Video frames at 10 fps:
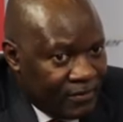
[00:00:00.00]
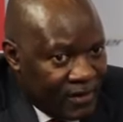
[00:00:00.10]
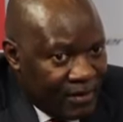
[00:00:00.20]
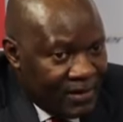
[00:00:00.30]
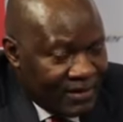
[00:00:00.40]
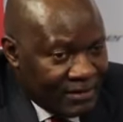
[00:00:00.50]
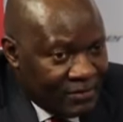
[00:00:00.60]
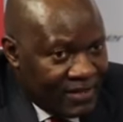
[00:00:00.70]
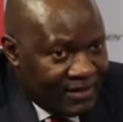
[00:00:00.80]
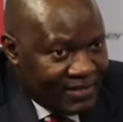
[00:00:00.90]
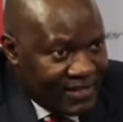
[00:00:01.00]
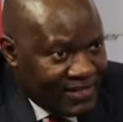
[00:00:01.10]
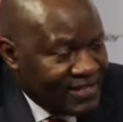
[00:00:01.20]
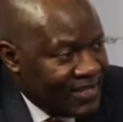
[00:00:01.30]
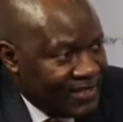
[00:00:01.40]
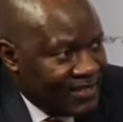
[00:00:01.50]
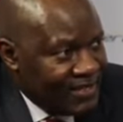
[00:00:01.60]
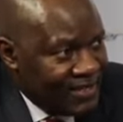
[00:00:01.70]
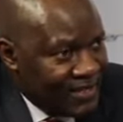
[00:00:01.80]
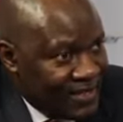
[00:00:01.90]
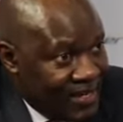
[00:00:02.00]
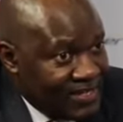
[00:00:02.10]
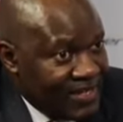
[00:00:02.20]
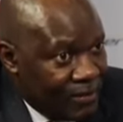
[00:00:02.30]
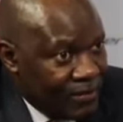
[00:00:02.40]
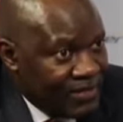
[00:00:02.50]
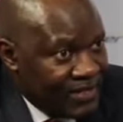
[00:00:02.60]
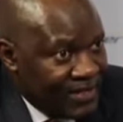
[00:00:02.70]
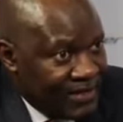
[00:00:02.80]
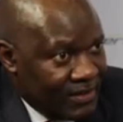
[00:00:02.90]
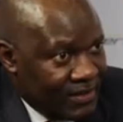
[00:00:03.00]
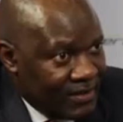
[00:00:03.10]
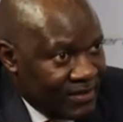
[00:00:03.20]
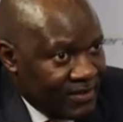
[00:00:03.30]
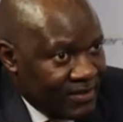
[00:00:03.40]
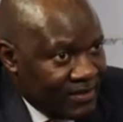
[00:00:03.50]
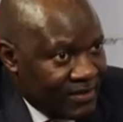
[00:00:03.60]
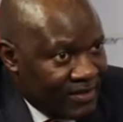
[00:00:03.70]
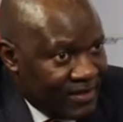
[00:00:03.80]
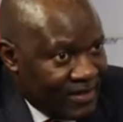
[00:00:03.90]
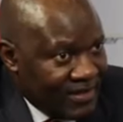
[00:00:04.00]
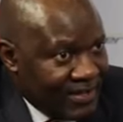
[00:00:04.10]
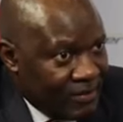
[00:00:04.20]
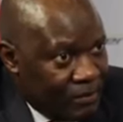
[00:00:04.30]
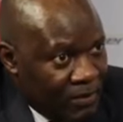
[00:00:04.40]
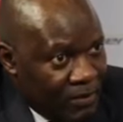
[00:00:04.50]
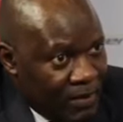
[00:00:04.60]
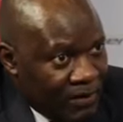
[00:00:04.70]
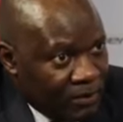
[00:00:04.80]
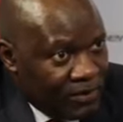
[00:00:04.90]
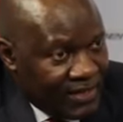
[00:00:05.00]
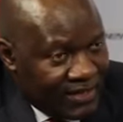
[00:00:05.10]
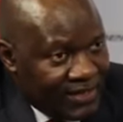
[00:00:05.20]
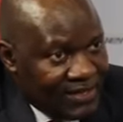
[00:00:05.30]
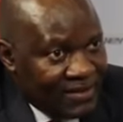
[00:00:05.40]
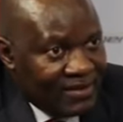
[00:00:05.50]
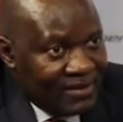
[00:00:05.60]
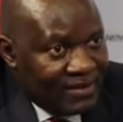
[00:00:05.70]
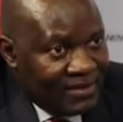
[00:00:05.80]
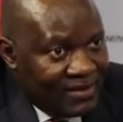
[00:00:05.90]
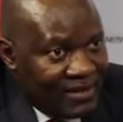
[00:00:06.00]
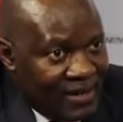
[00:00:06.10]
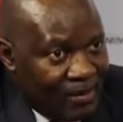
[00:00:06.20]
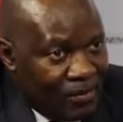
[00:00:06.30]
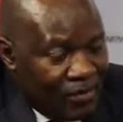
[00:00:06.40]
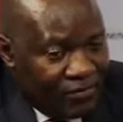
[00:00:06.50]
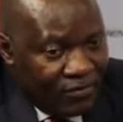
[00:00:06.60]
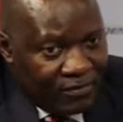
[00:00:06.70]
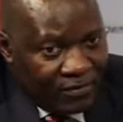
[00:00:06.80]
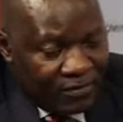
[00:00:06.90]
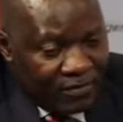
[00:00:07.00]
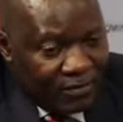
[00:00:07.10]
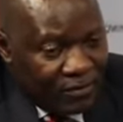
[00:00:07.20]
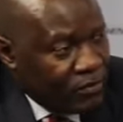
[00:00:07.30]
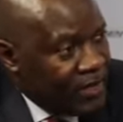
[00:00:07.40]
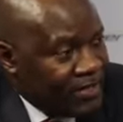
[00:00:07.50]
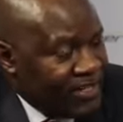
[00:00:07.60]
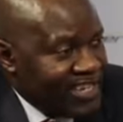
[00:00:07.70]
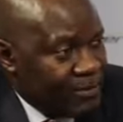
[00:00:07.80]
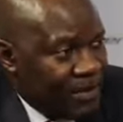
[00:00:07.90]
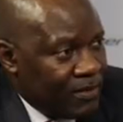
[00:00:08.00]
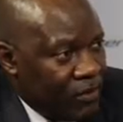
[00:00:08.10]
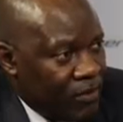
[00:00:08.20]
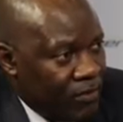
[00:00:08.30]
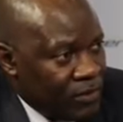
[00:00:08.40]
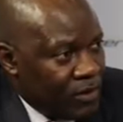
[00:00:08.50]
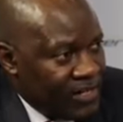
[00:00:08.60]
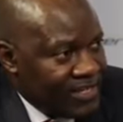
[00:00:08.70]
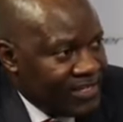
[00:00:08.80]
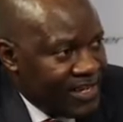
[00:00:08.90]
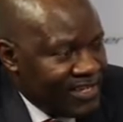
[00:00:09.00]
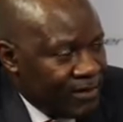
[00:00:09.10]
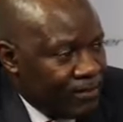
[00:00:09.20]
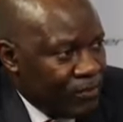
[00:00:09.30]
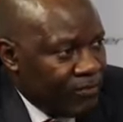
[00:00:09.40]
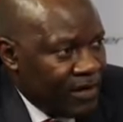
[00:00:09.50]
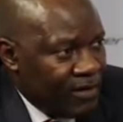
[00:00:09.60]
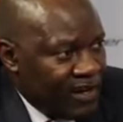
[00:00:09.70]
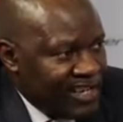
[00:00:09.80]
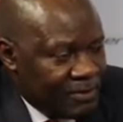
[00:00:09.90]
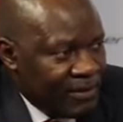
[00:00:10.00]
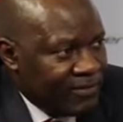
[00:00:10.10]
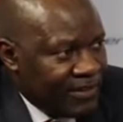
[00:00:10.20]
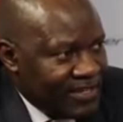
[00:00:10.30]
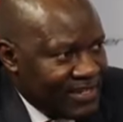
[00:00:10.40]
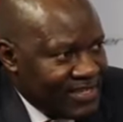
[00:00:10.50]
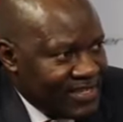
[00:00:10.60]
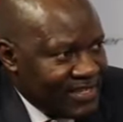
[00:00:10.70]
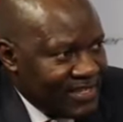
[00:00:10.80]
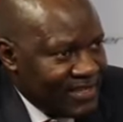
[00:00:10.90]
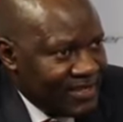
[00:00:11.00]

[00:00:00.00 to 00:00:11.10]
forum actually has assisted us a lot, and I think we are going to take a number of good ideas back home, which will assist us improve our specifications